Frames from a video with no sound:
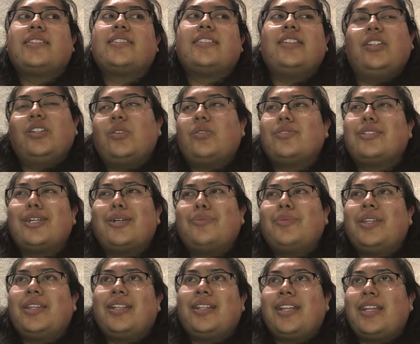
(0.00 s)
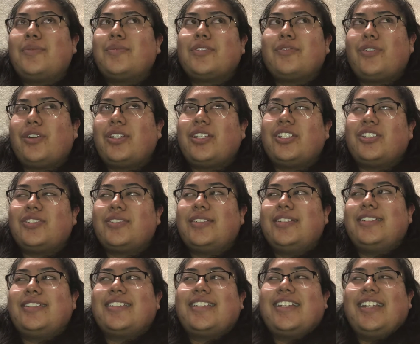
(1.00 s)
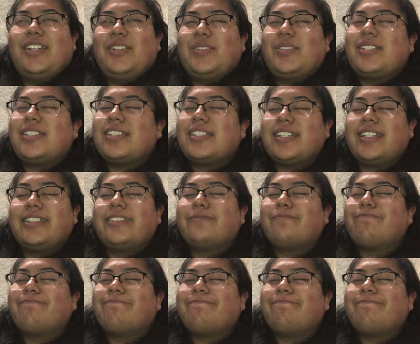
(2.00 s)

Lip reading: you know, tell me the names of all these streets. And I was just like,